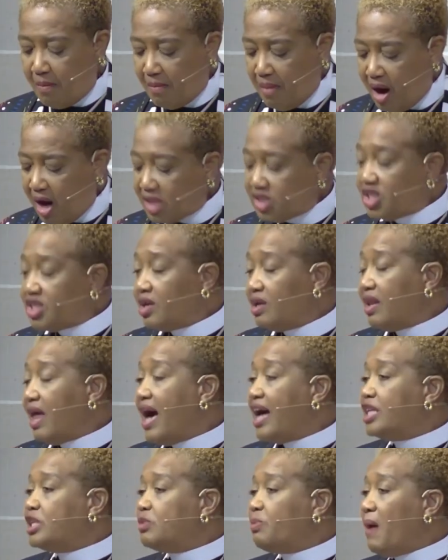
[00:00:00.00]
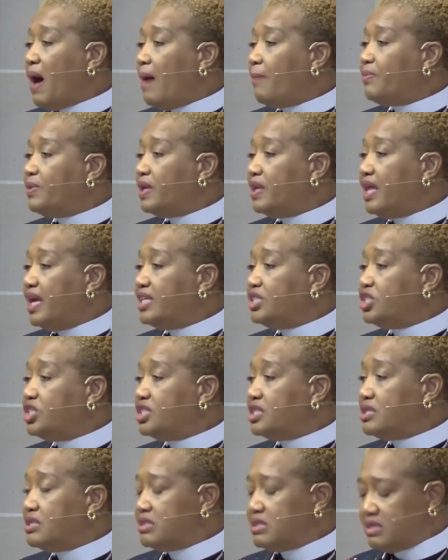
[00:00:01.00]
marginalized
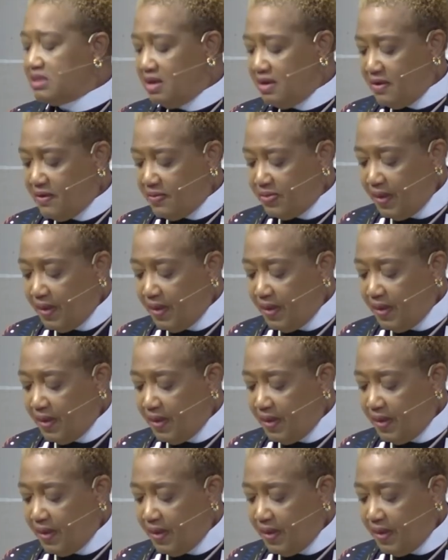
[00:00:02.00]
populations,